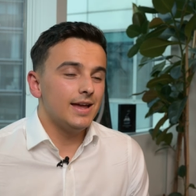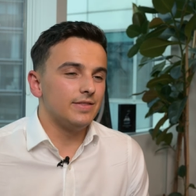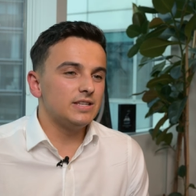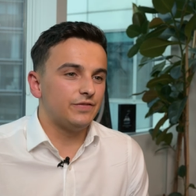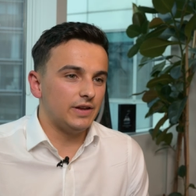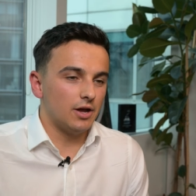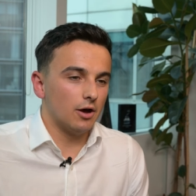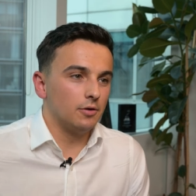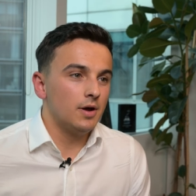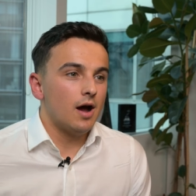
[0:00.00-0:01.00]
In this
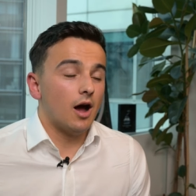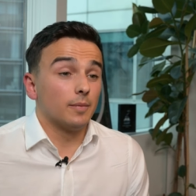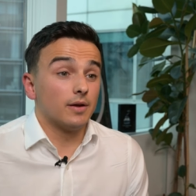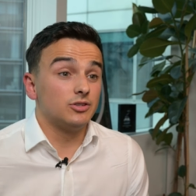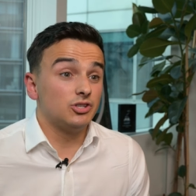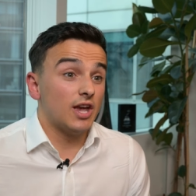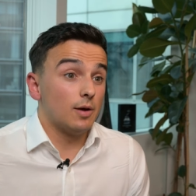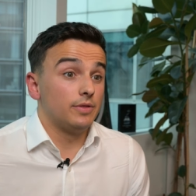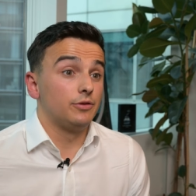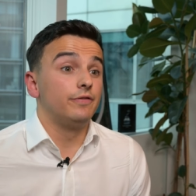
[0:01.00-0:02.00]
video, I'm going to
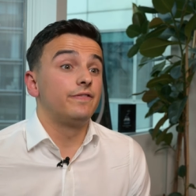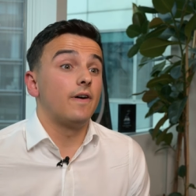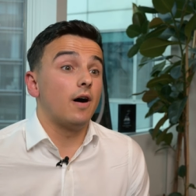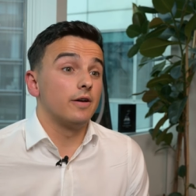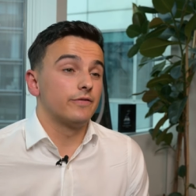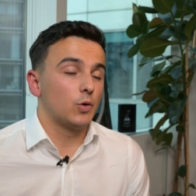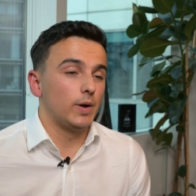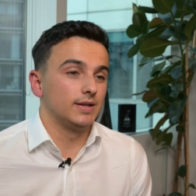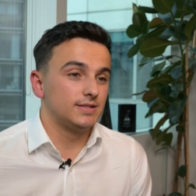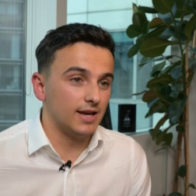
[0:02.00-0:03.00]
share with you five
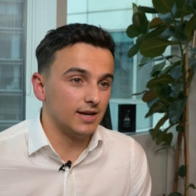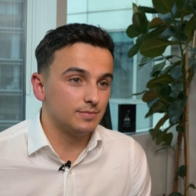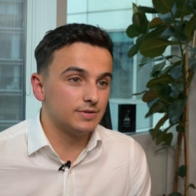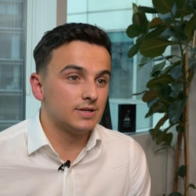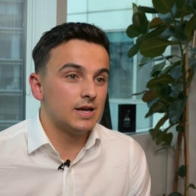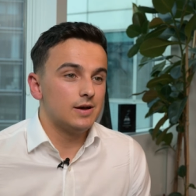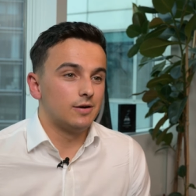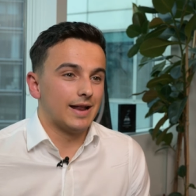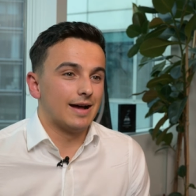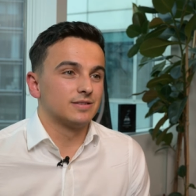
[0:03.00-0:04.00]
quick tips
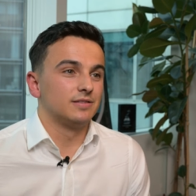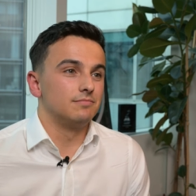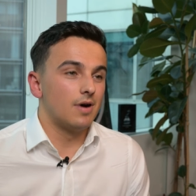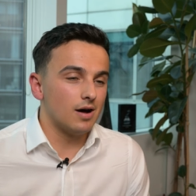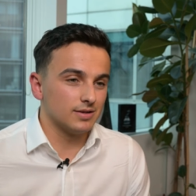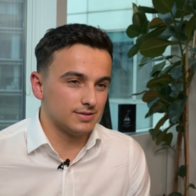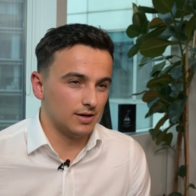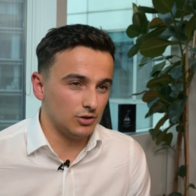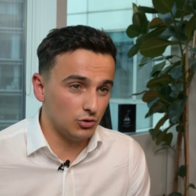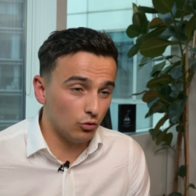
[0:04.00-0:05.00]
on how to
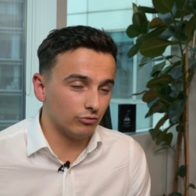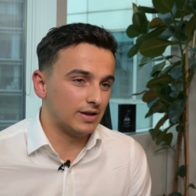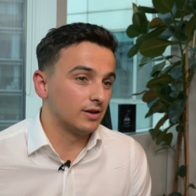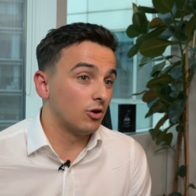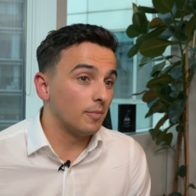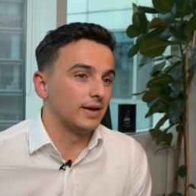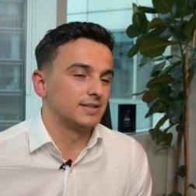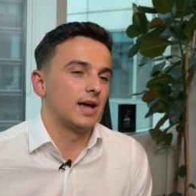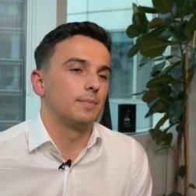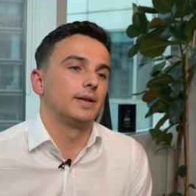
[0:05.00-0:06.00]
master your
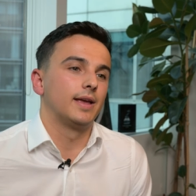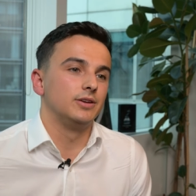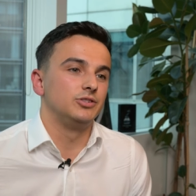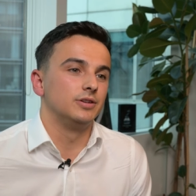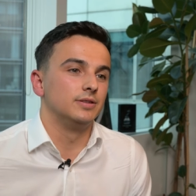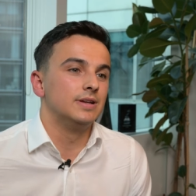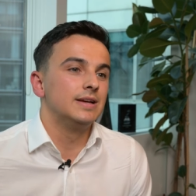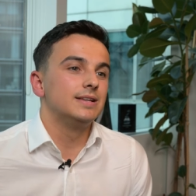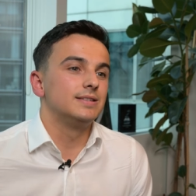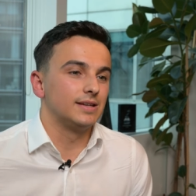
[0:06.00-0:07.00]
economics application
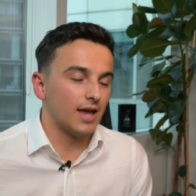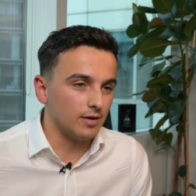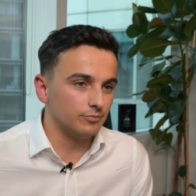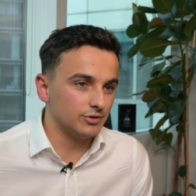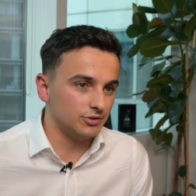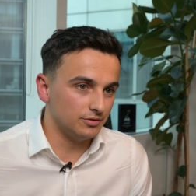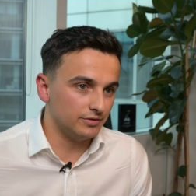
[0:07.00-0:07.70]
to Cambridge